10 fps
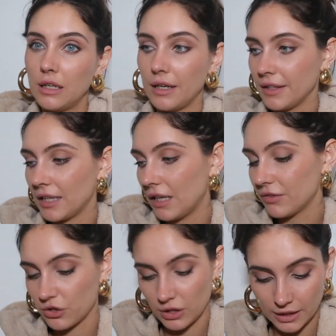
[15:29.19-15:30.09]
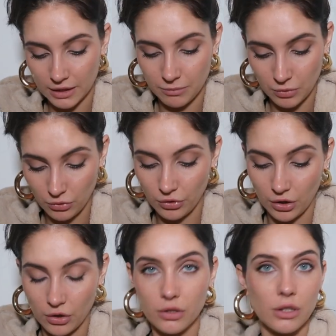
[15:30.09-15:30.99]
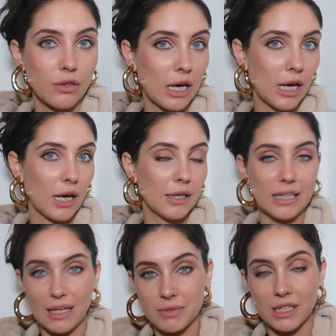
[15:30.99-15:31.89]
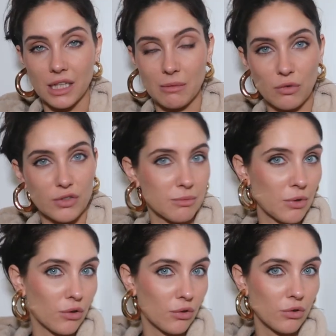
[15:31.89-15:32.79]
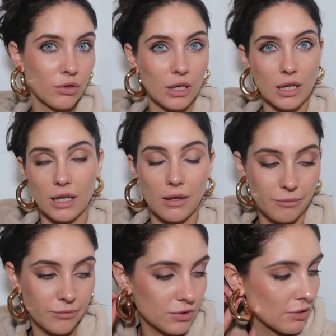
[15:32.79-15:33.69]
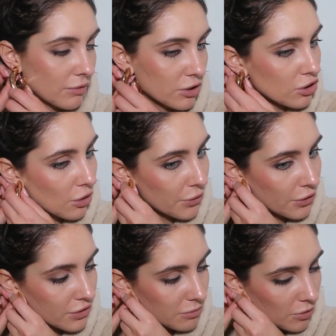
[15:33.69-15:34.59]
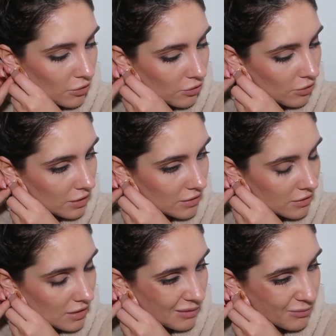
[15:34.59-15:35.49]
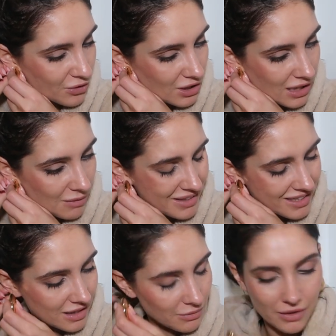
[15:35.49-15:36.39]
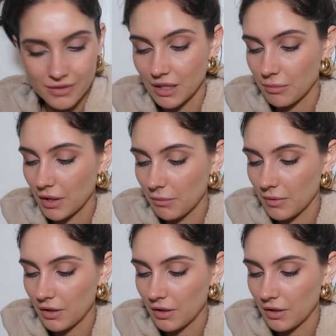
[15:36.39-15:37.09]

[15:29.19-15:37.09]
I think I'll have to try them both on. Uh, Neelam's going to come over tomorrow, um, so I will show her tomorrow and then she'll help me decide whether to keep them.